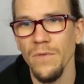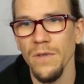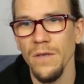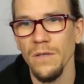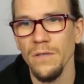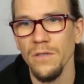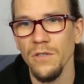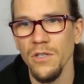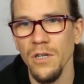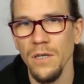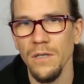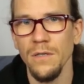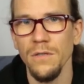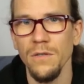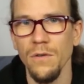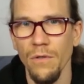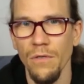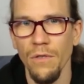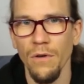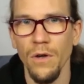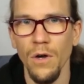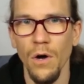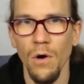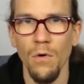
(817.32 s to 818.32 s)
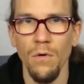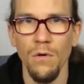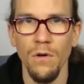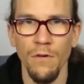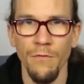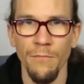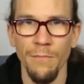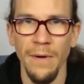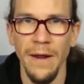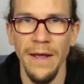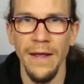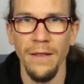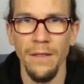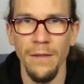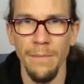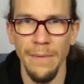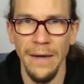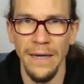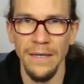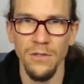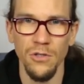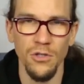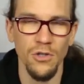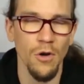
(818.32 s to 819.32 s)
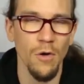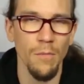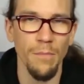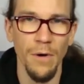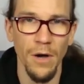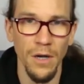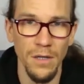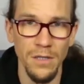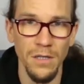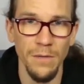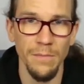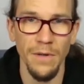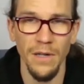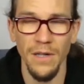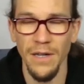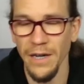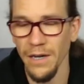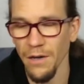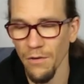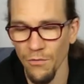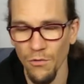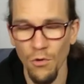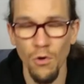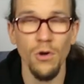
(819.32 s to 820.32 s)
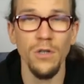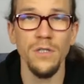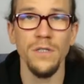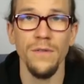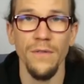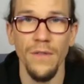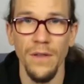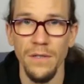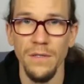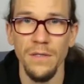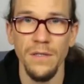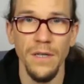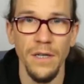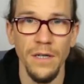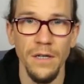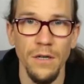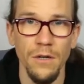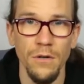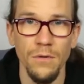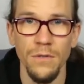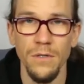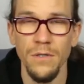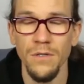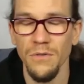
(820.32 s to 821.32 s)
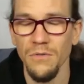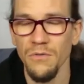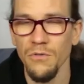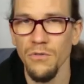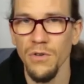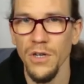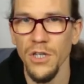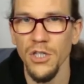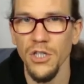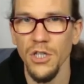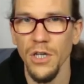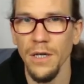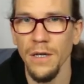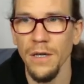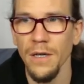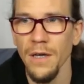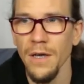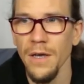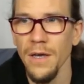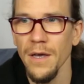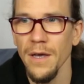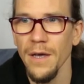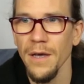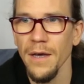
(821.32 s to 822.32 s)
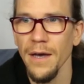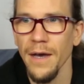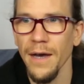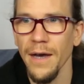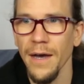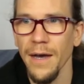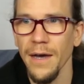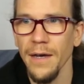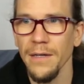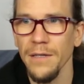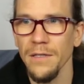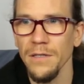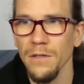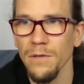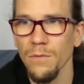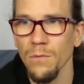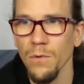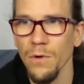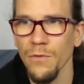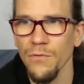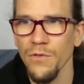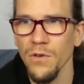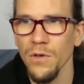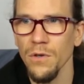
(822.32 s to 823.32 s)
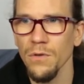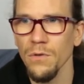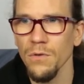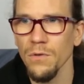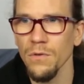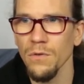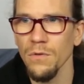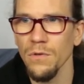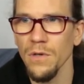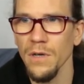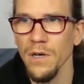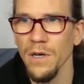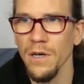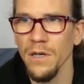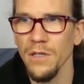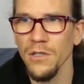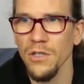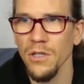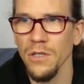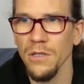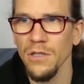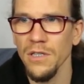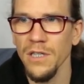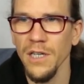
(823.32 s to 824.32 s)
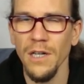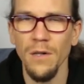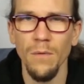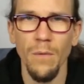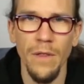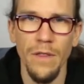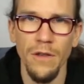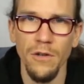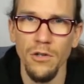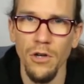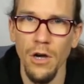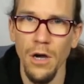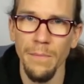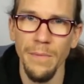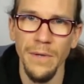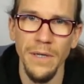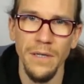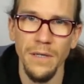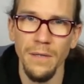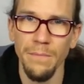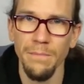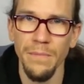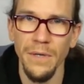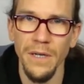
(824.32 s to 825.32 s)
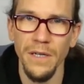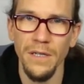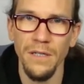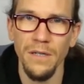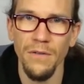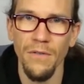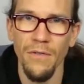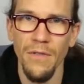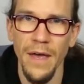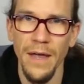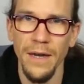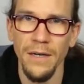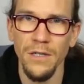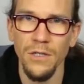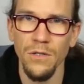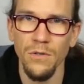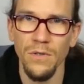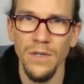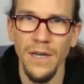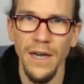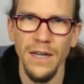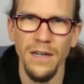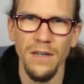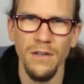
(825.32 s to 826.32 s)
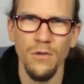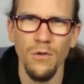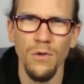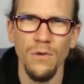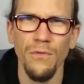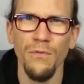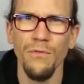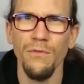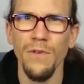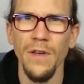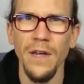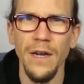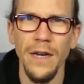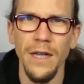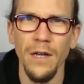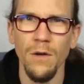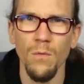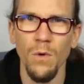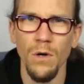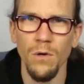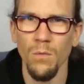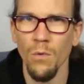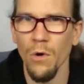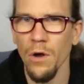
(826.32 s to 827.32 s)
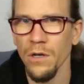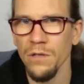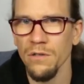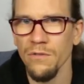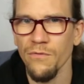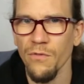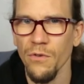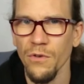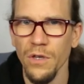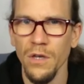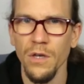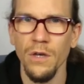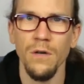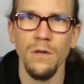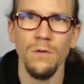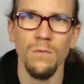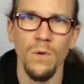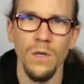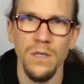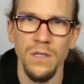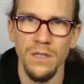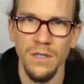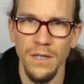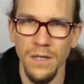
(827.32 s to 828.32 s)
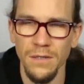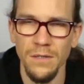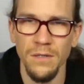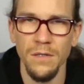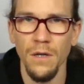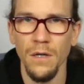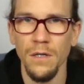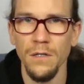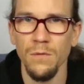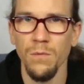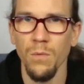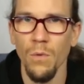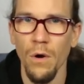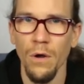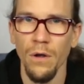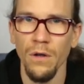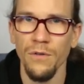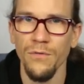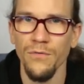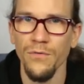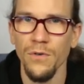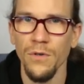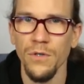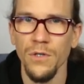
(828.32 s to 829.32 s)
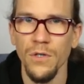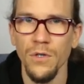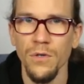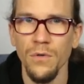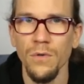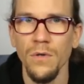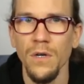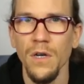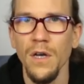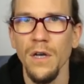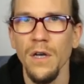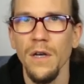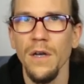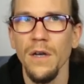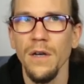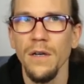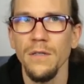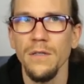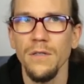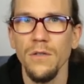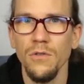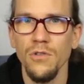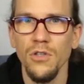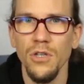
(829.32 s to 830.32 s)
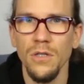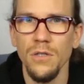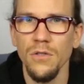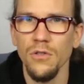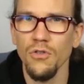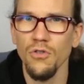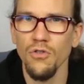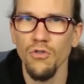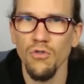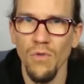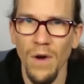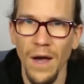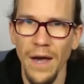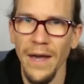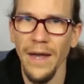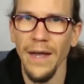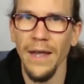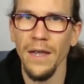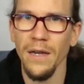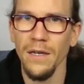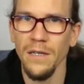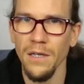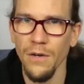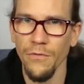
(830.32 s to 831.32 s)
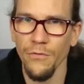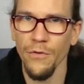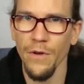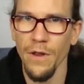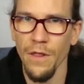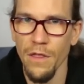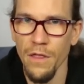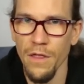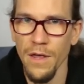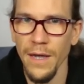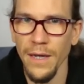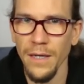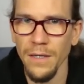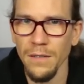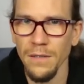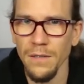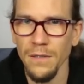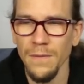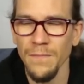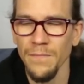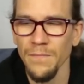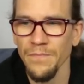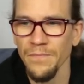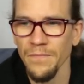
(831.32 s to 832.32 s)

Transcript: is just to the goal of playing the best show possible. And of course, this includes nutrition. And if you just deal with the topic a bit, then you get a good feeling what works for you and what does not work for you. So just try different things.